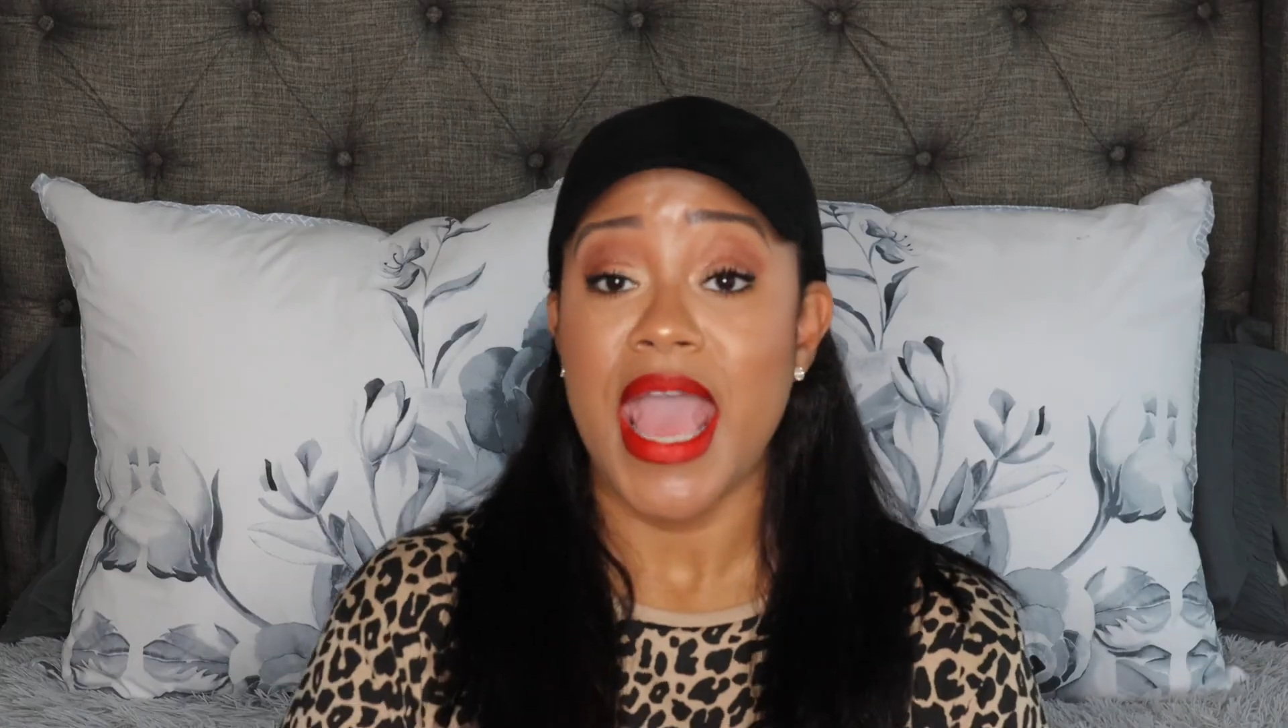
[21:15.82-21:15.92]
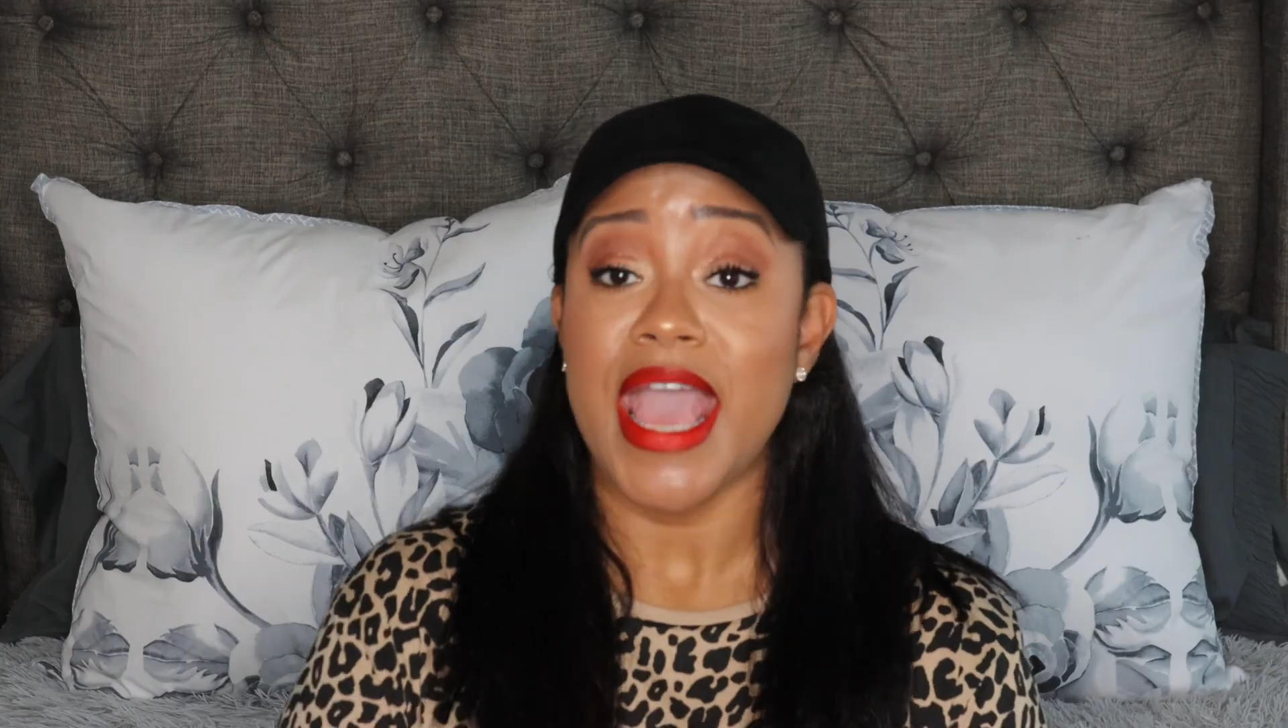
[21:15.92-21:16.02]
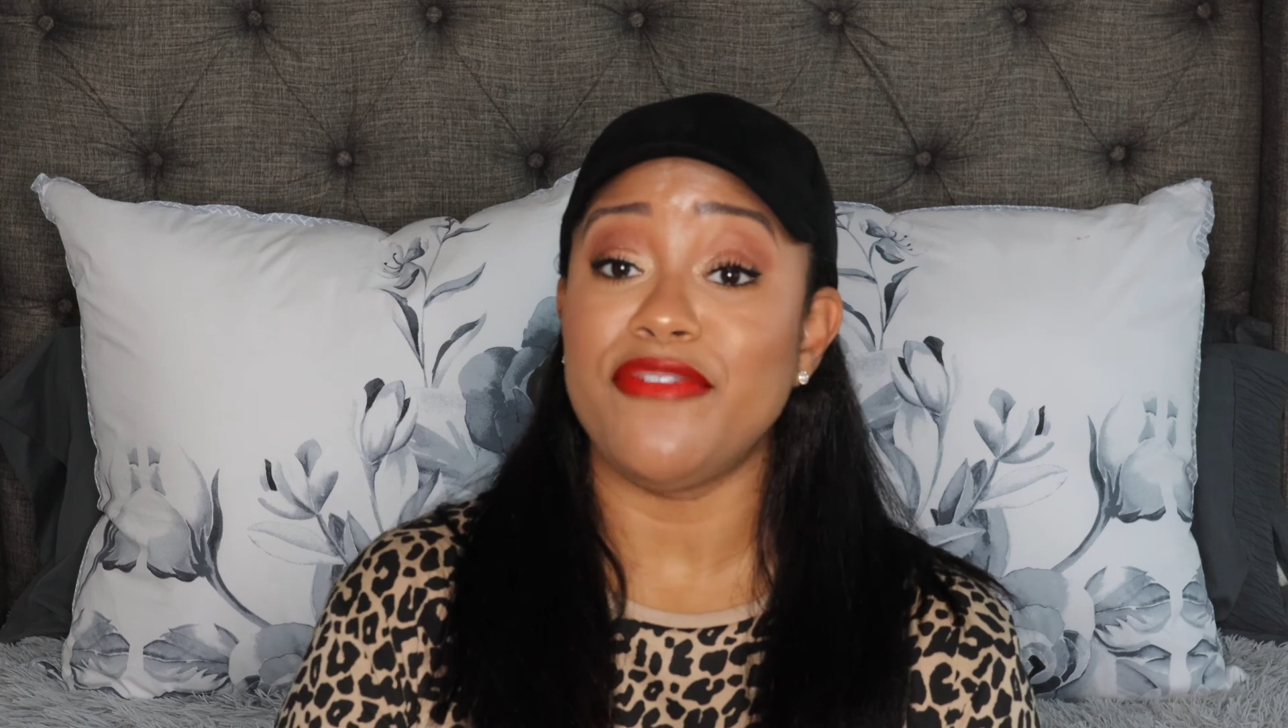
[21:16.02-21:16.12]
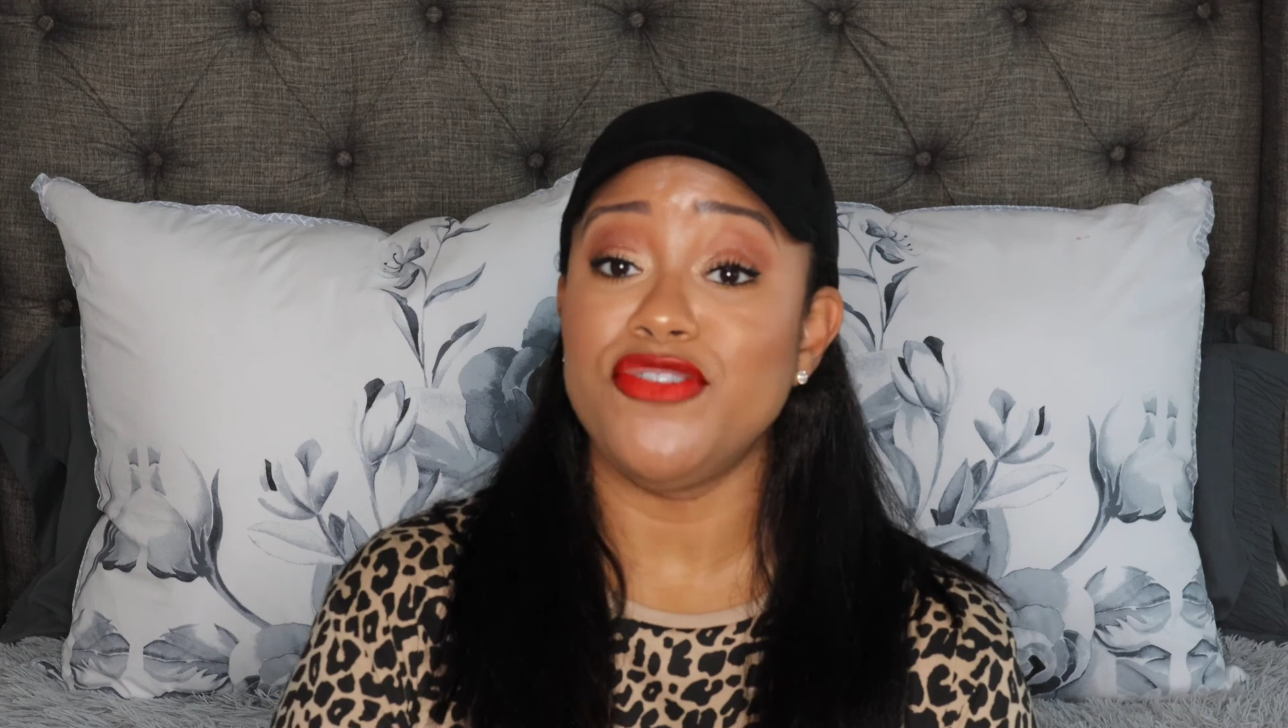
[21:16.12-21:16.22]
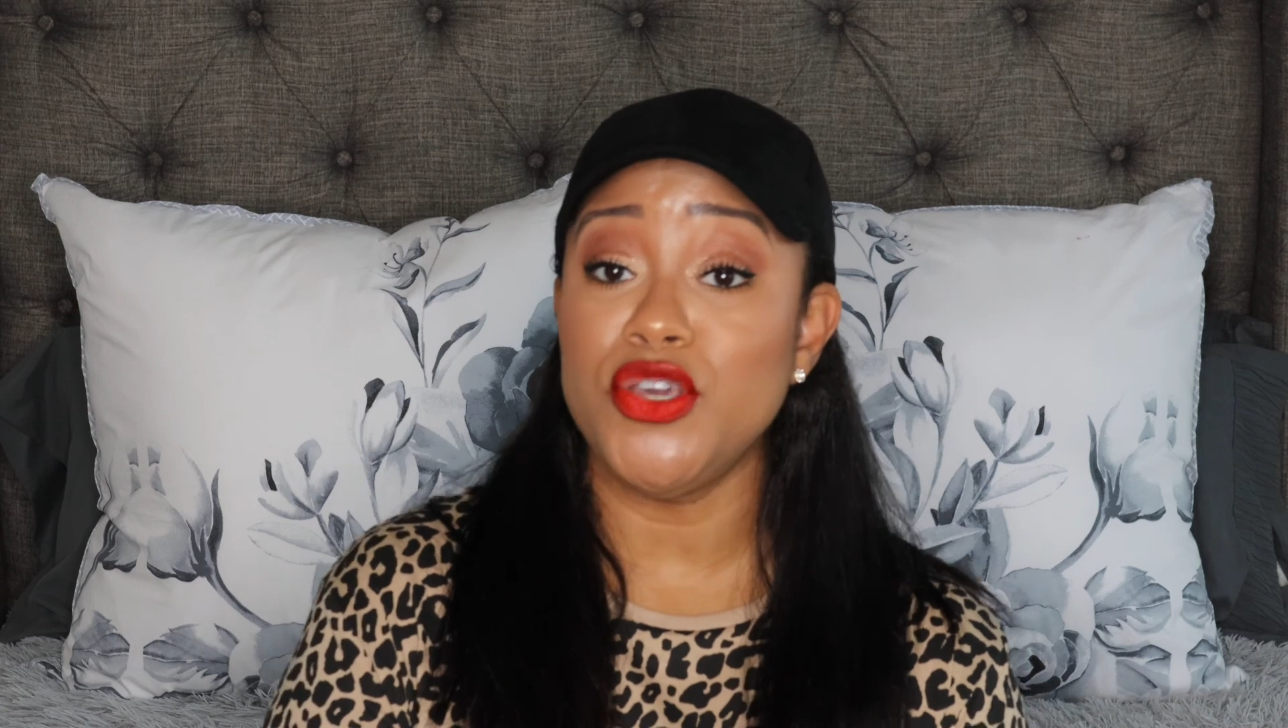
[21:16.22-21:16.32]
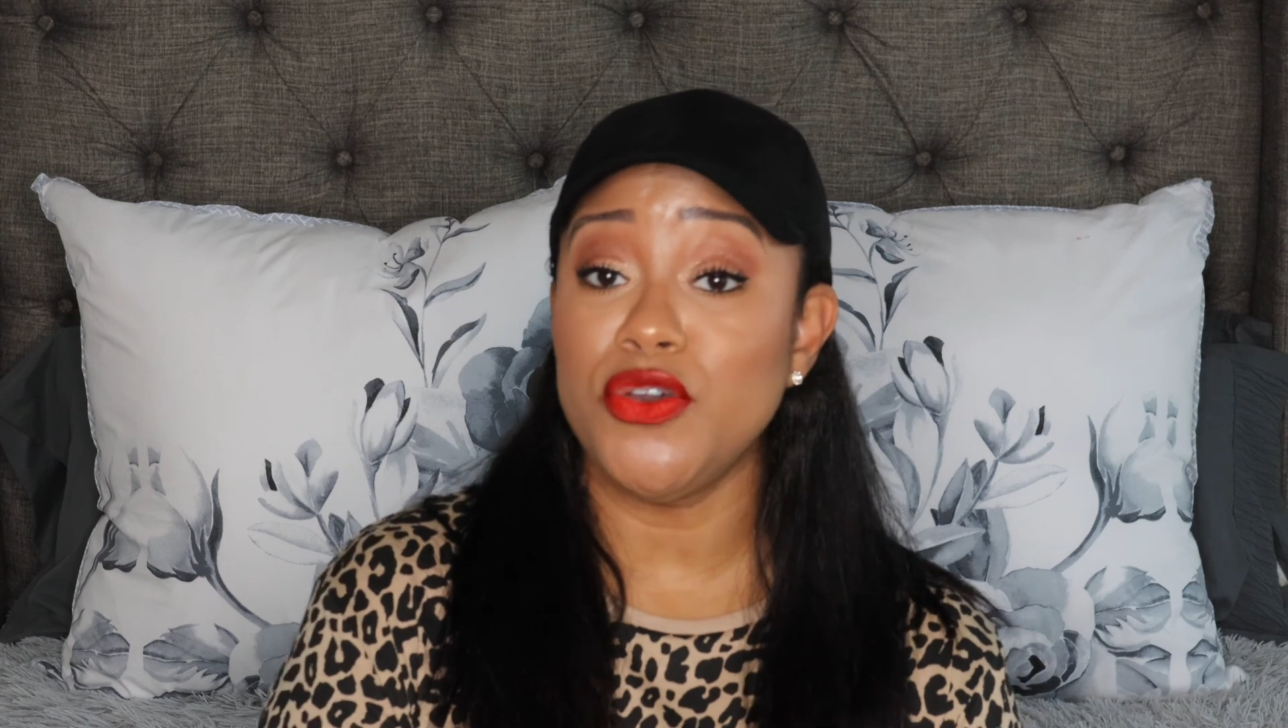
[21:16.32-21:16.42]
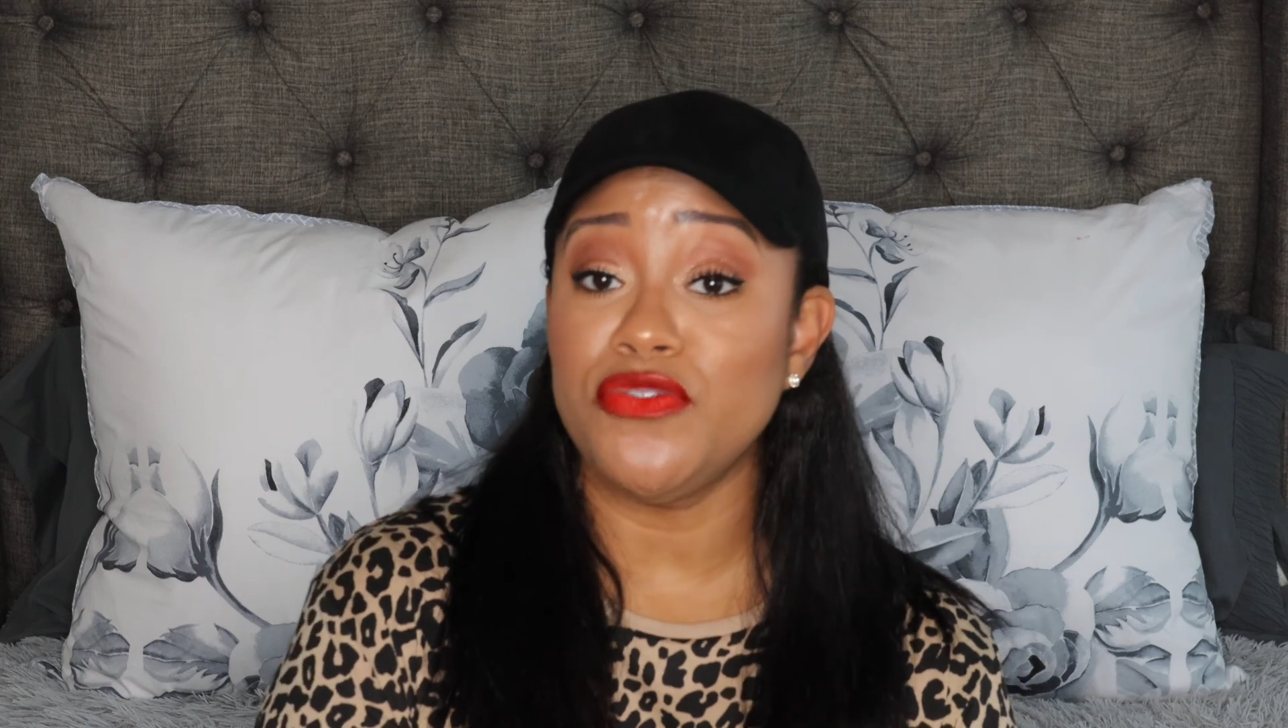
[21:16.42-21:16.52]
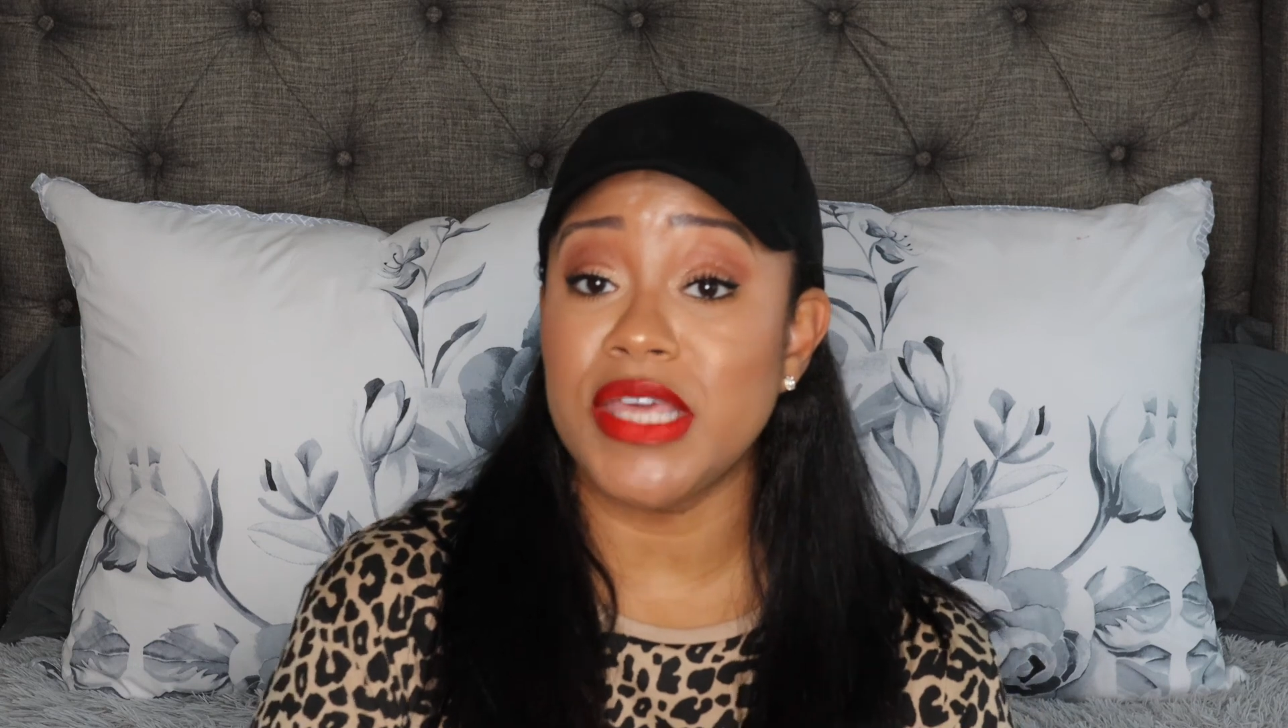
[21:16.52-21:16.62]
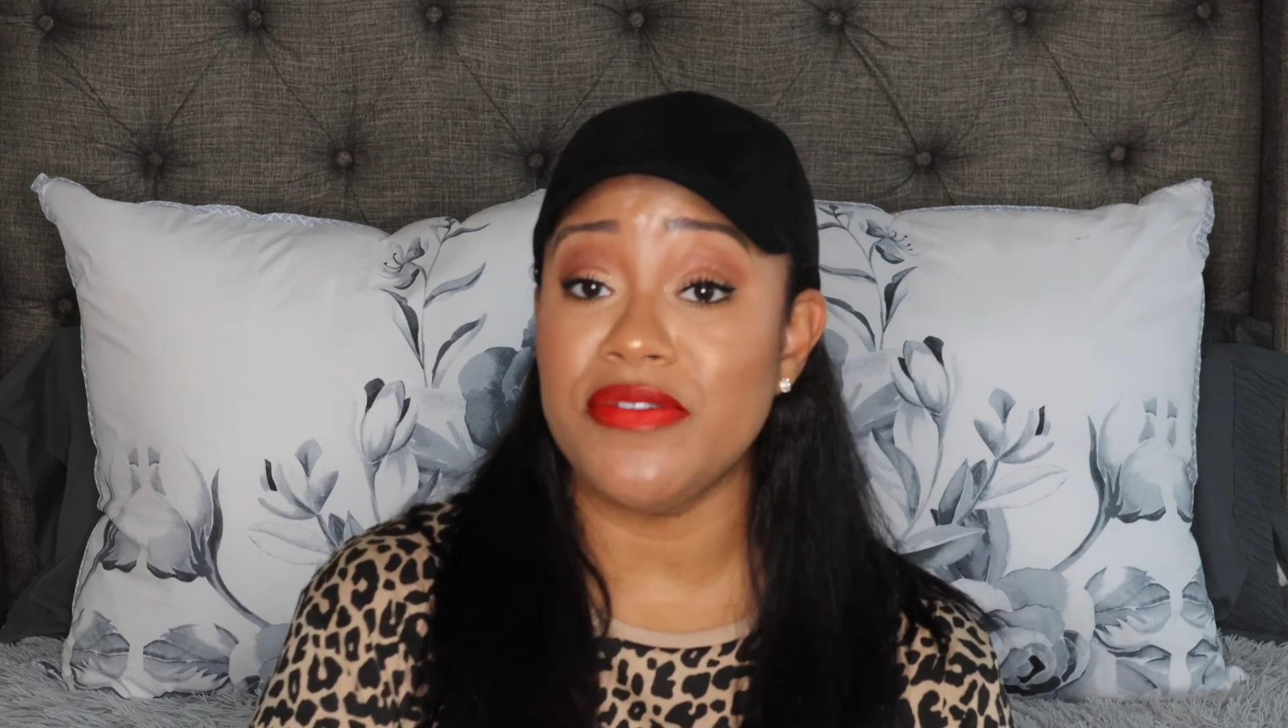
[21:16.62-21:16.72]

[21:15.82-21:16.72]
If you've